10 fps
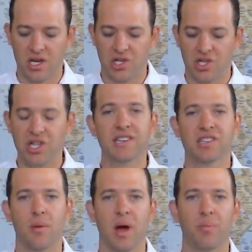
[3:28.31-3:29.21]
She has
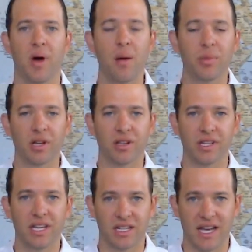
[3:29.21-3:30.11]
come out
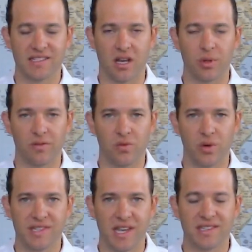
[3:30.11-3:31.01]
publicly in the last couple of
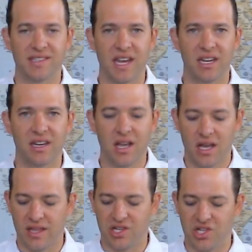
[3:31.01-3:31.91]
weeks and stated
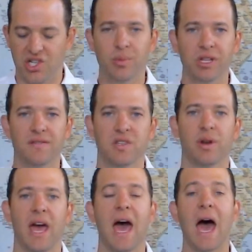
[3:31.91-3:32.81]
that she believes it
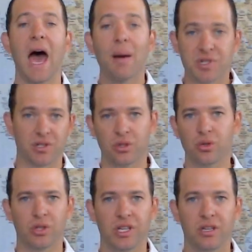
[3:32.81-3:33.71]
would
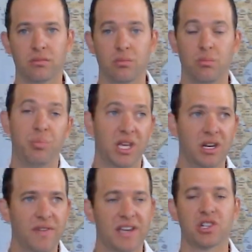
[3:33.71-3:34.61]
absolutely be in
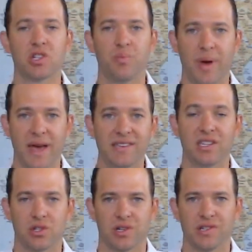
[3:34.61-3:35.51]
investors' best
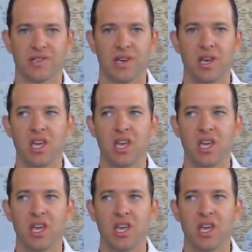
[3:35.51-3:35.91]
interest